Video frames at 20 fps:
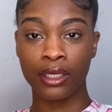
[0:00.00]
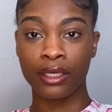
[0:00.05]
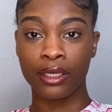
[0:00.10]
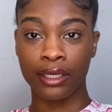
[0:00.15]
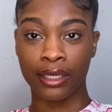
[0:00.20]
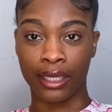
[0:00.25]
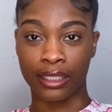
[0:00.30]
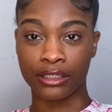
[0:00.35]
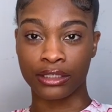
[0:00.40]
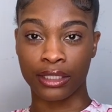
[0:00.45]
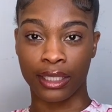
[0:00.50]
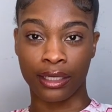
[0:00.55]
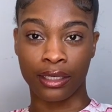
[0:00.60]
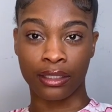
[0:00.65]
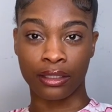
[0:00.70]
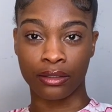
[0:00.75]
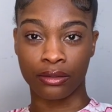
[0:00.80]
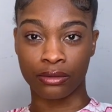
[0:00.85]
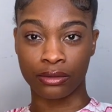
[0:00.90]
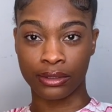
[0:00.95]
catch like a
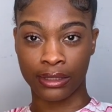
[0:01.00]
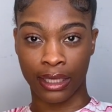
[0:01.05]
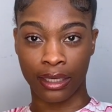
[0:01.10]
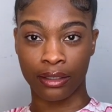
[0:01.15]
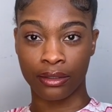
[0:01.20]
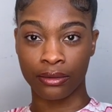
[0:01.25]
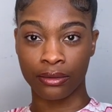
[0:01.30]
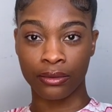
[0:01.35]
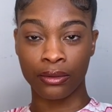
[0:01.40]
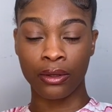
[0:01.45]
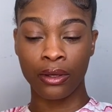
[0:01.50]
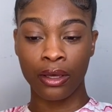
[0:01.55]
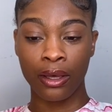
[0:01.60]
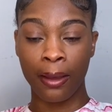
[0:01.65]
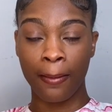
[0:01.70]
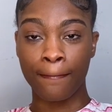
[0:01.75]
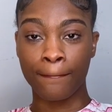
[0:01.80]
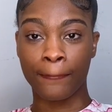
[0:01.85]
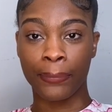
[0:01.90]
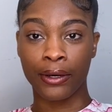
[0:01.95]
little tangle.
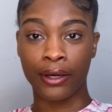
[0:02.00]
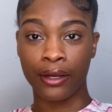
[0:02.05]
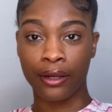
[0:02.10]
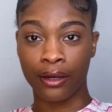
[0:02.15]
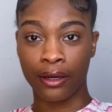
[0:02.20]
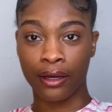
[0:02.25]
But